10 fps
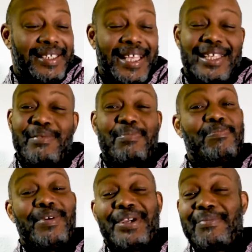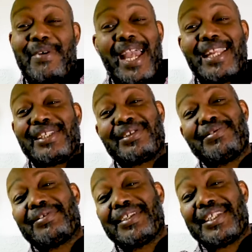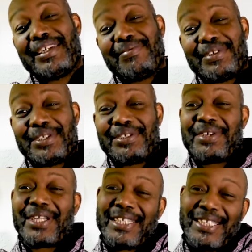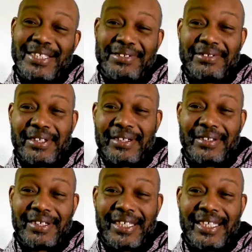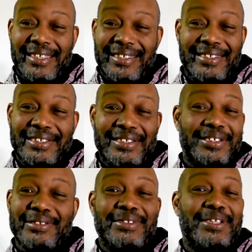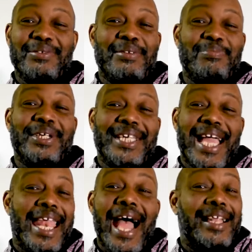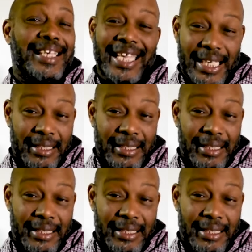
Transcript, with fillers: That's a real bad excuse to leave with the trucking industry, okay? You don't really want to put that out